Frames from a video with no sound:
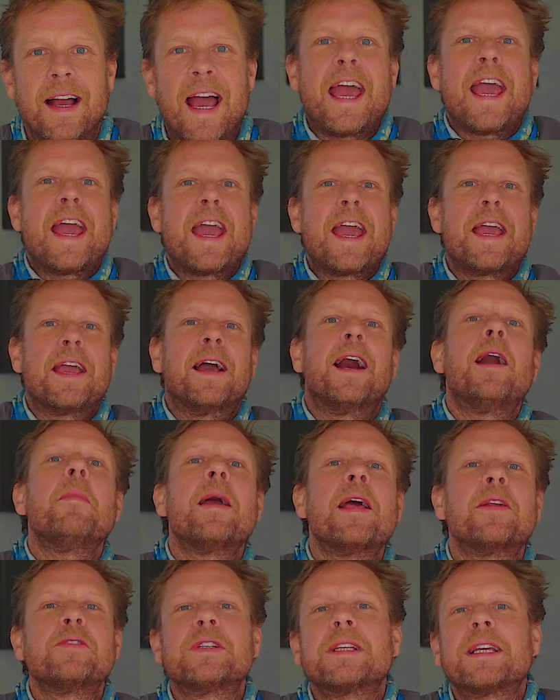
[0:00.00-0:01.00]
Hey, I'm
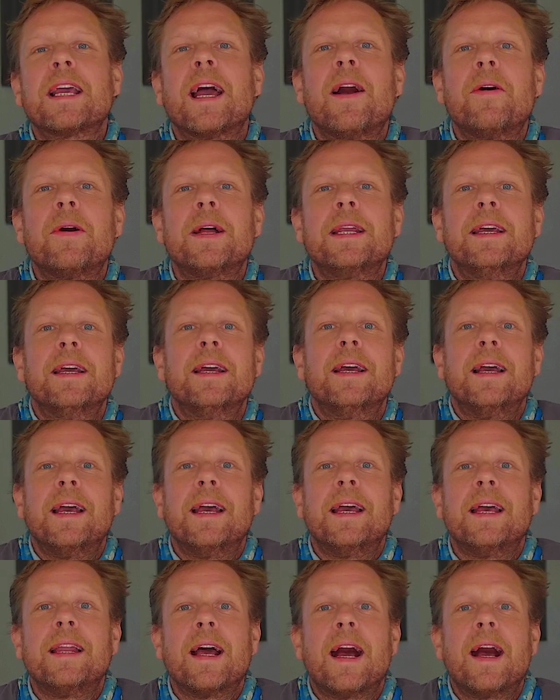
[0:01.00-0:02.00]
Anderson Cowan,
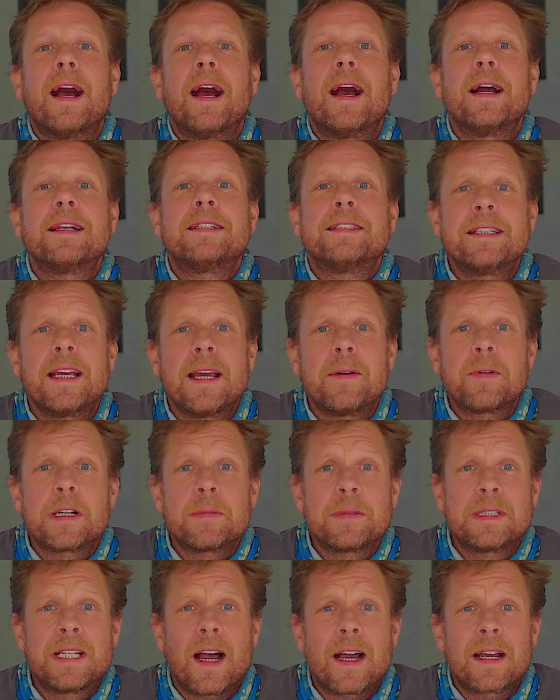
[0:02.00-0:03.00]
and uh, today we're
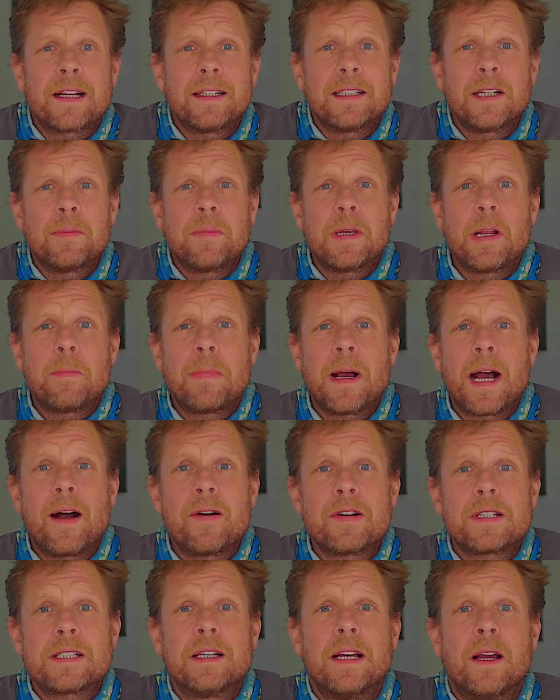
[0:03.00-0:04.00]
going to be talking a little bit
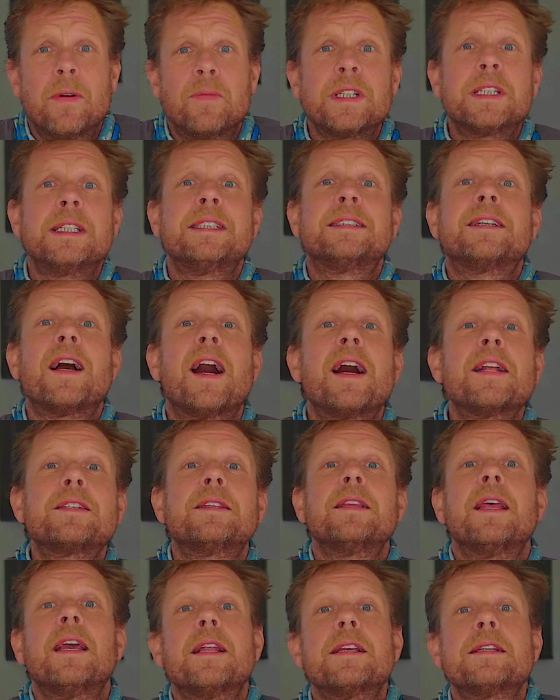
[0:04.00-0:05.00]
about Ridley
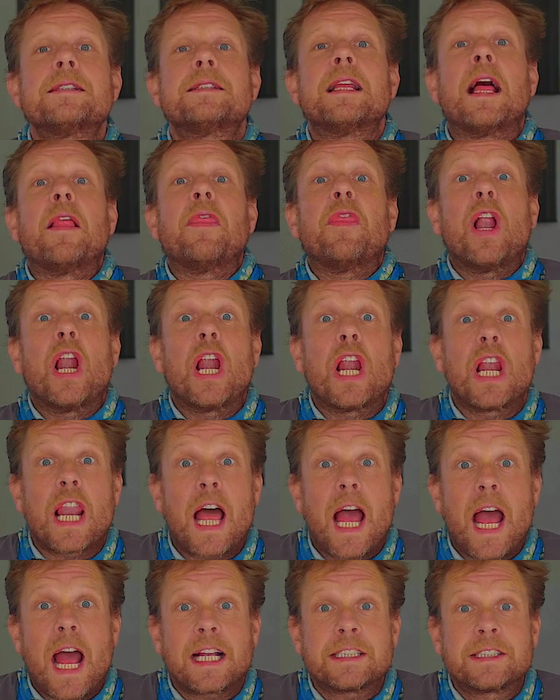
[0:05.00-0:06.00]
Scott's latest, The
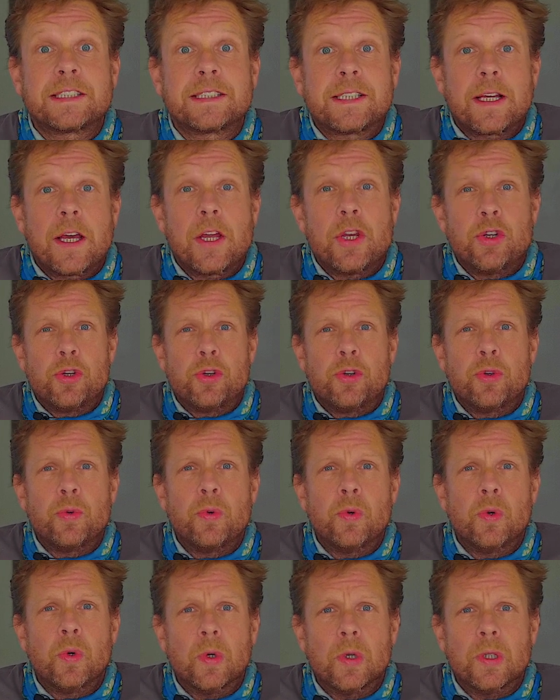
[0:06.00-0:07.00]
Last
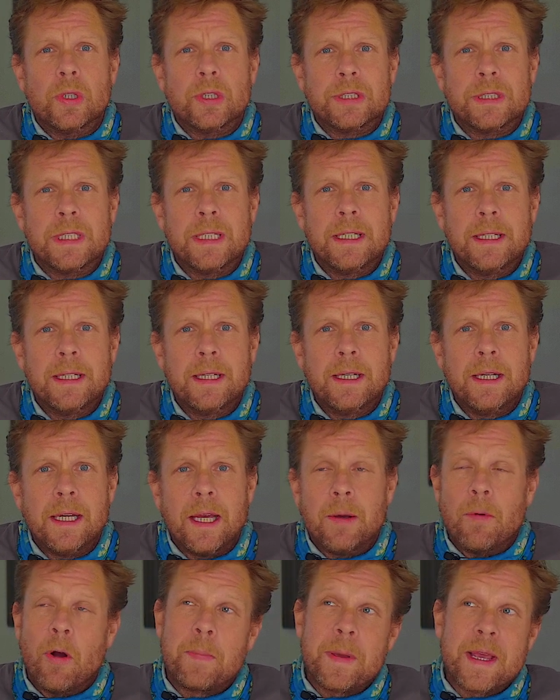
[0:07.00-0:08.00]
Duel.
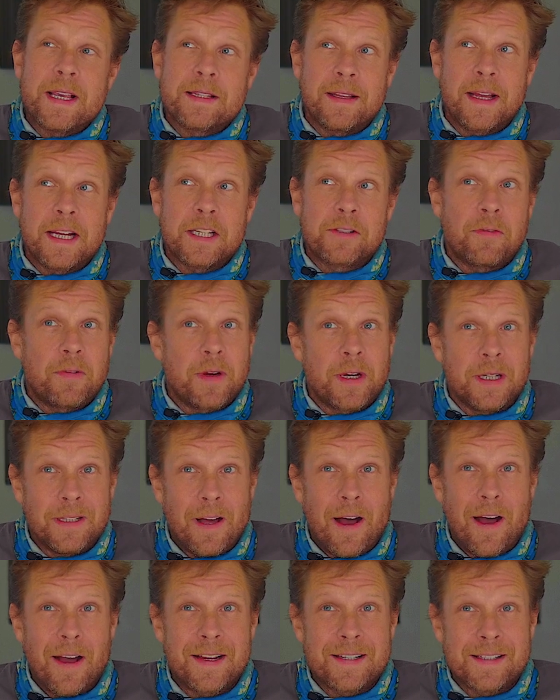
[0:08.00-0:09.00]
It won't be his latest for very
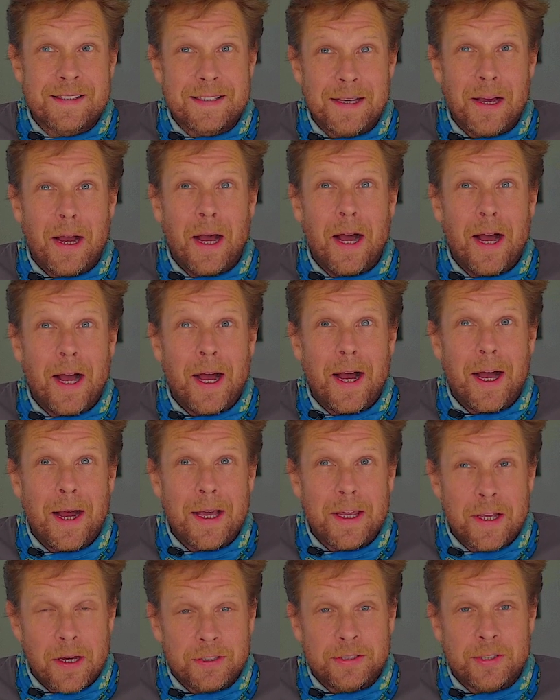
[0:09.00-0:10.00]
long, because
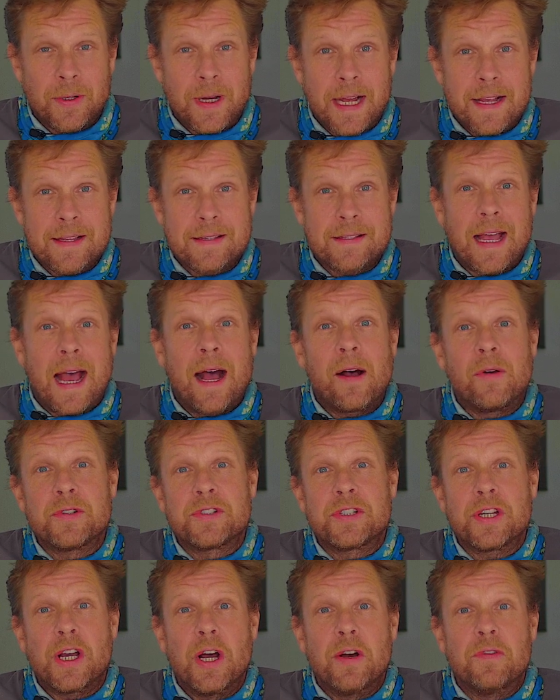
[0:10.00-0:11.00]
uh, he also has
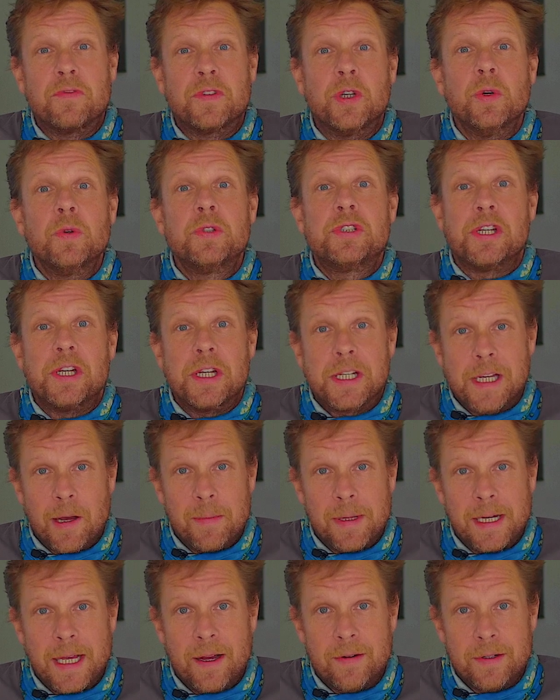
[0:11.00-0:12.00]
House of Gucci
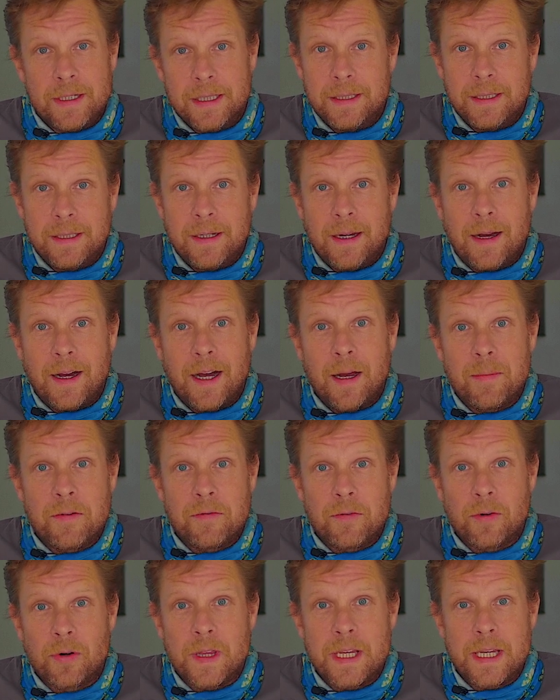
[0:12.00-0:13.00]
coming out uh,
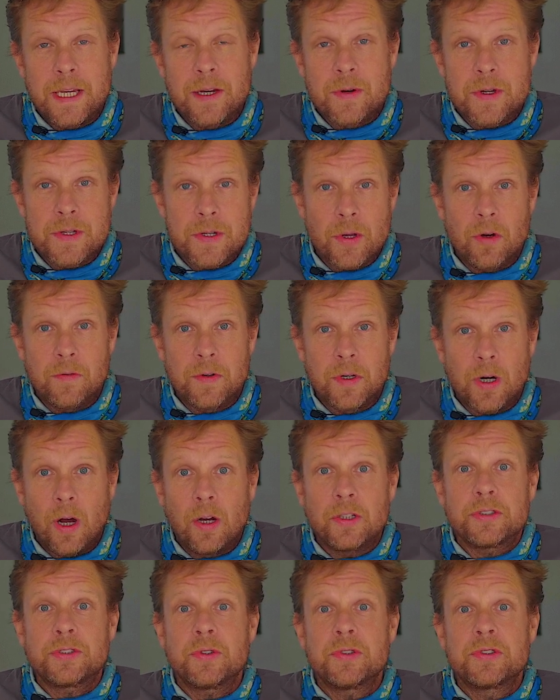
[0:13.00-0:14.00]
before the year is over,
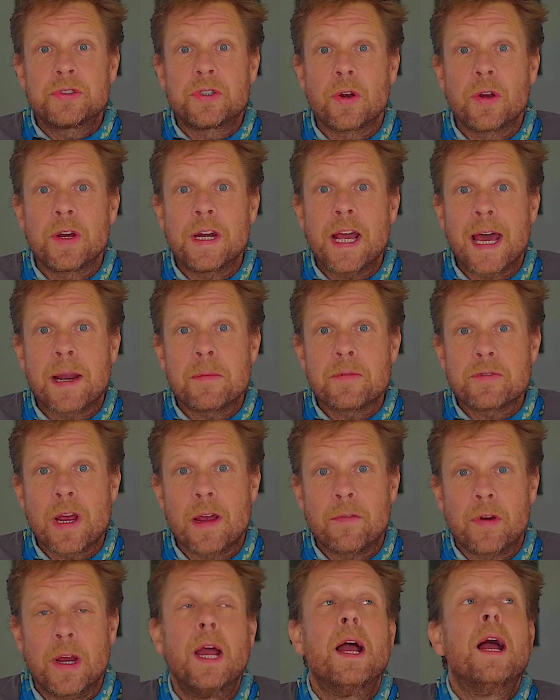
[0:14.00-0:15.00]
also starring Adam
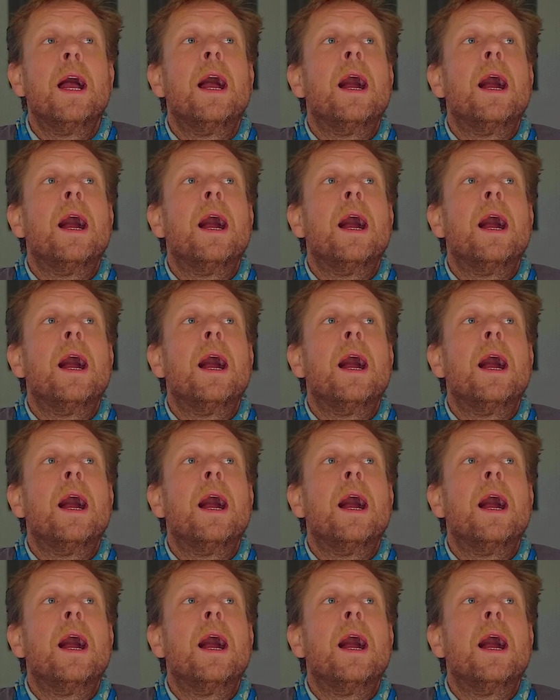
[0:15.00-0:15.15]
Driver.